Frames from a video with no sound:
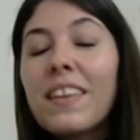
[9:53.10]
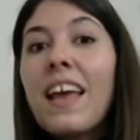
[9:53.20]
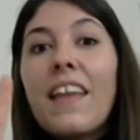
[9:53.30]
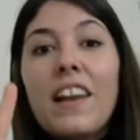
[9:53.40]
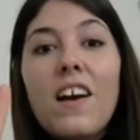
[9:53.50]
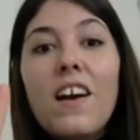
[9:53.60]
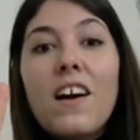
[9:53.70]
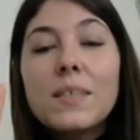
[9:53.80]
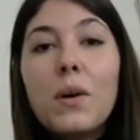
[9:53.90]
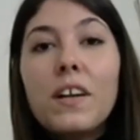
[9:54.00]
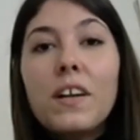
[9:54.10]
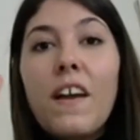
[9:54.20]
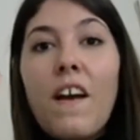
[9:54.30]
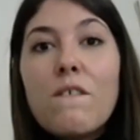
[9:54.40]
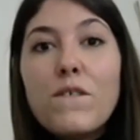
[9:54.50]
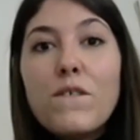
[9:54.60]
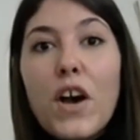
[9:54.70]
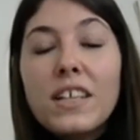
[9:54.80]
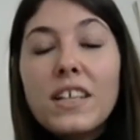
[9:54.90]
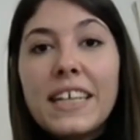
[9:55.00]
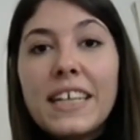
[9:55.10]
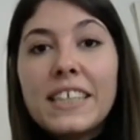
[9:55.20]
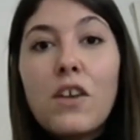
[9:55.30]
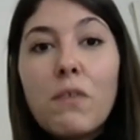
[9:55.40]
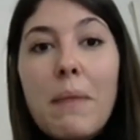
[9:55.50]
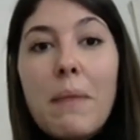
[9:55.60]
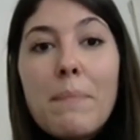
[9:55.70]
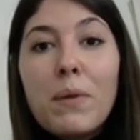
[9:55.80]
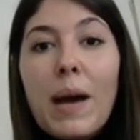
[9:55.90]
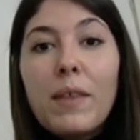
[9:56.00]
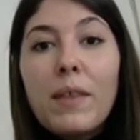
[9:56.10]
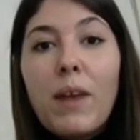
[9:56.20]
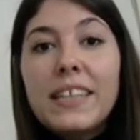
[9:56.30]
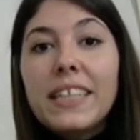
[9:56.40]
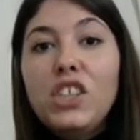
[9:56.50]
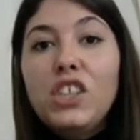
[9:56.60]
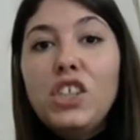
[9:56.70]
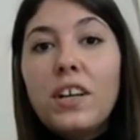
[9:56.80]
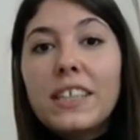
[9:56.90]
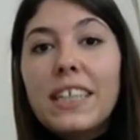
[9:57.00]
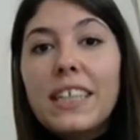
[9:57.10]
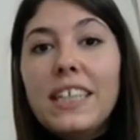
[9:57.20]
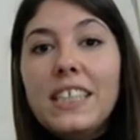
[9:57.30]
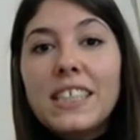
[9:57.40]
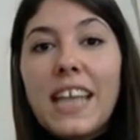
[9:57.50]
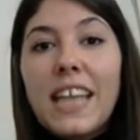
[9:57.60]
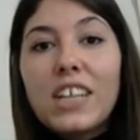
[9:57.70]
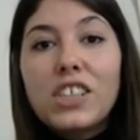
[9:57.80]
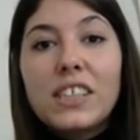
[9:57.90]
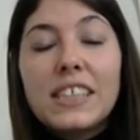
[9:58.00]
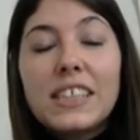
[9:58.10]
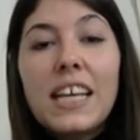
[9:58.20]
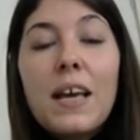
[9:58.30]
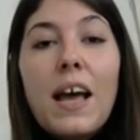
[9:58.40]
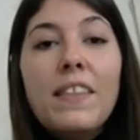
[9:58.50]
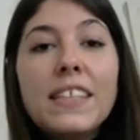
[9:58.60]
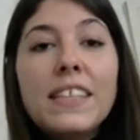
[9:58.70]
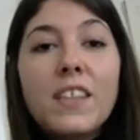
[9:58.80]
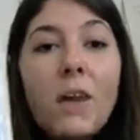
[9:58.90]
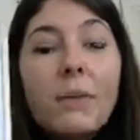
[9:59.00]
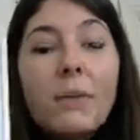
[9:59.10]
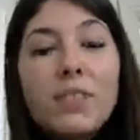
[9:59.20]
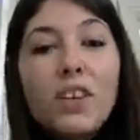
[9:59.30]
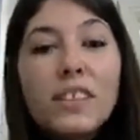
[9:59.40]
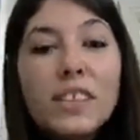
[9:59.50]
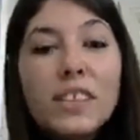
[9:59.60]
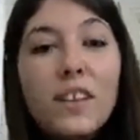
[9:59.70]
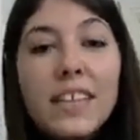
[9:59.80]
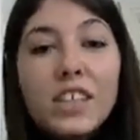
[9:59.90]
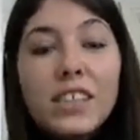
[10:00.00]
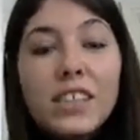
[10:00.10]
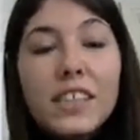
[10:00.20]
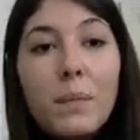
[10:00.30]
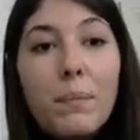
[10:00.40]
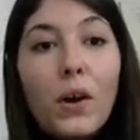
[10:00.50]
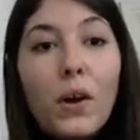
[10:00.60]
And the last one, verses. Remember where the writing is chunked into sections, and time it was chunked into those sections in the book,